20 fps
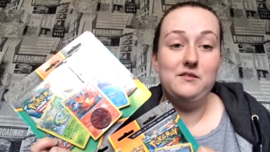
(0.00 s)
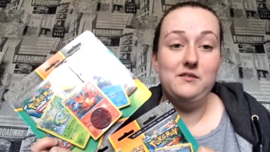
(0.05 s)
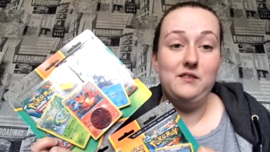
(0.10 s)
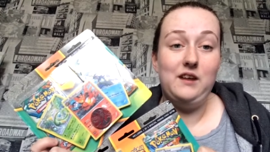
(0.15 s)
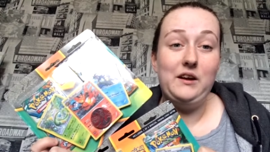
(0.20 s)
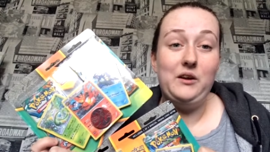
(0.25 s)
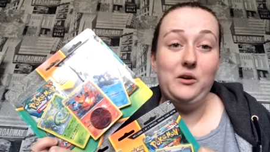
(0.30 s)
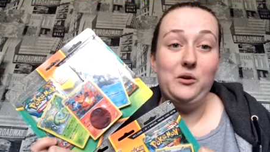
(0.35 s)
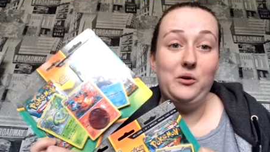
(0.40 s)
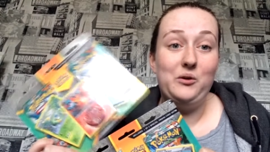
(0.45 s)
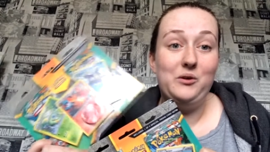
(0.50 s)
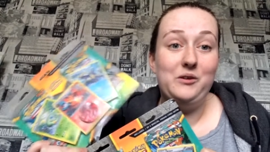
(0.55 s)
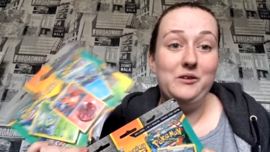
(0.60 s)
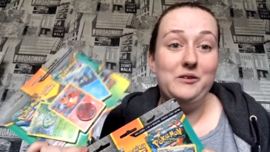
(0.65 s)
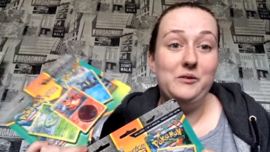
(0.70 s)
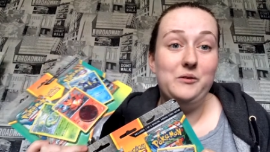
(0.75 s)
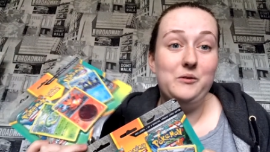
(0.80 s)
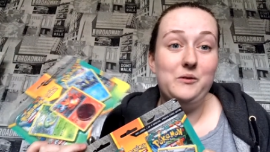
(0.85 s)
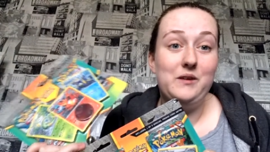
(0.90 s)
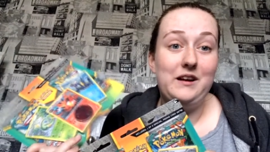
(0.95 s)
I know
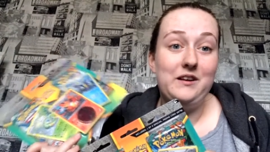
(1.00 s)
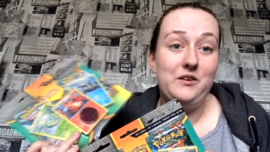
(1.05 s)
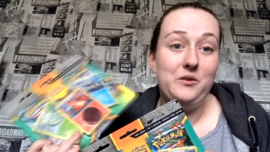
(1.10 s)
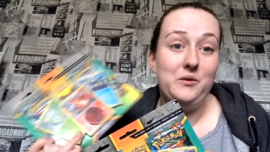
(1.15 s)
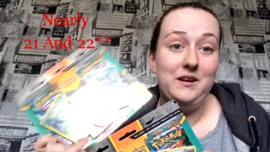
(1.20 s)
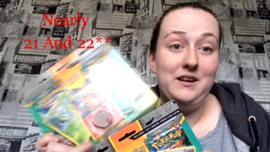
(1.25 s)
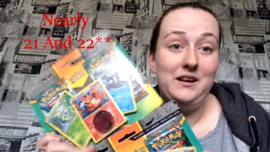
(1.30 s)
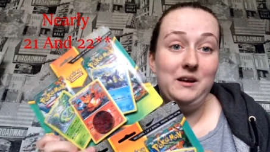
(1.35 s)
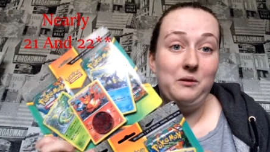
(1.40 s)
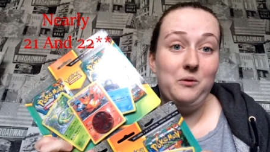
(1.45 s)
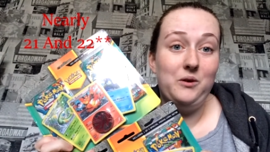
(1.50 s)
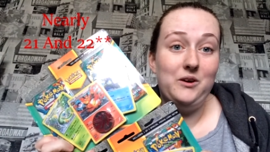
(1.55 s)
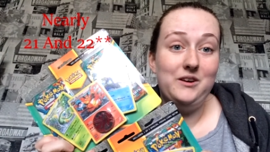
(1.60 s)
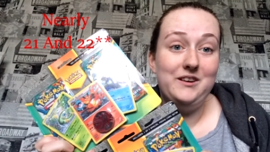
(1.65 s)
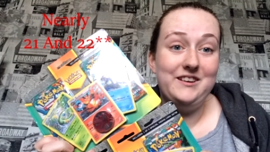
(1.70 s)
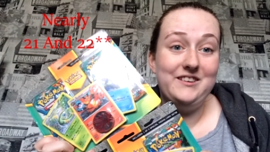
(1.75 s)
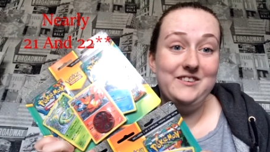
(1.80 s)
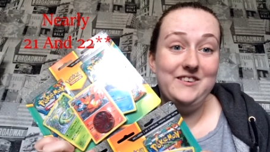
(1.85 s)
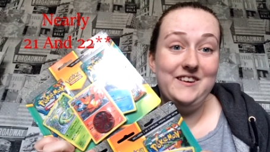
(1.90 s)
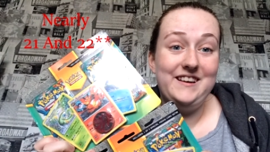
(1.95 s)
we're 21
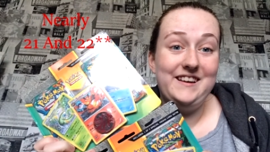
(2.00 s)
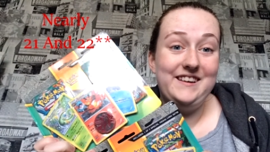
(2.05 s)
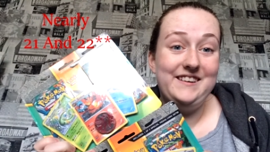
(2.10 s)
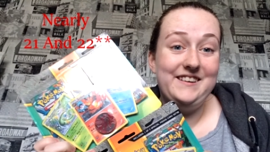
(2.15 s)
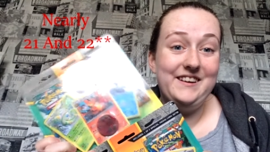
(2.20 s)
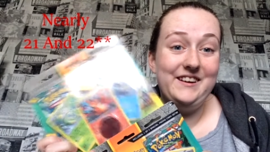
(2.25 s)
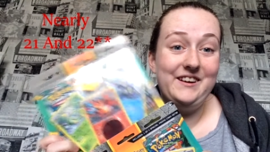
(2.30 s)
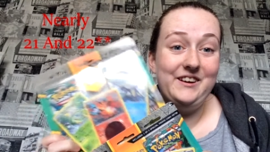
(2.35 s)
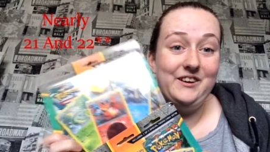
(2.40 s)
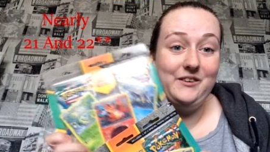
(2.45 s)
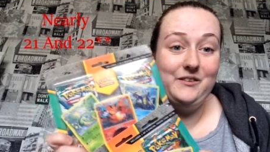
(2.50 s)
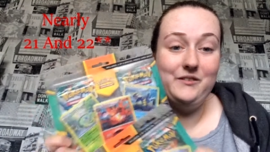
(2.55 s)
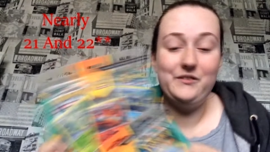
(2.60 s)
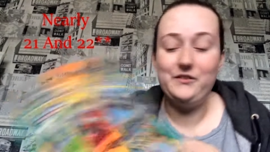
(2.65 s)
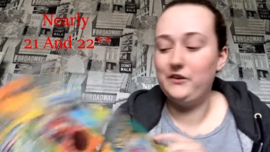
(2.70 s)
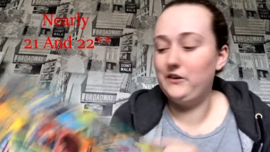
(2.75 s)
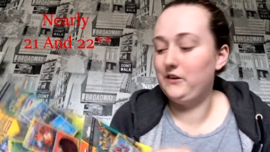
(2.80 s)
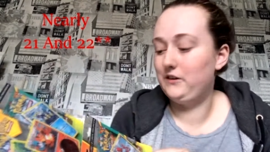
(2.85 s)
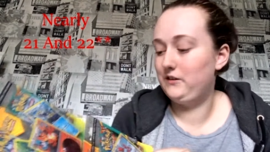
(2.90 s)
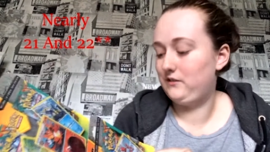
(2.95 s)
and 22,
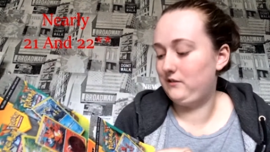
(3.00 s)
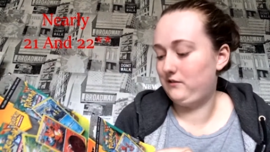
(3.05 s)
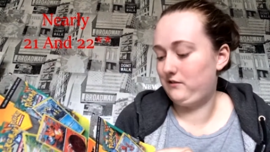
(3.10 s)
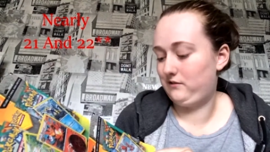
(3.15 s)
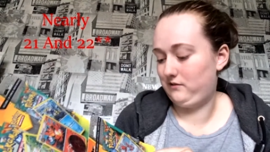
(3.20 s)
but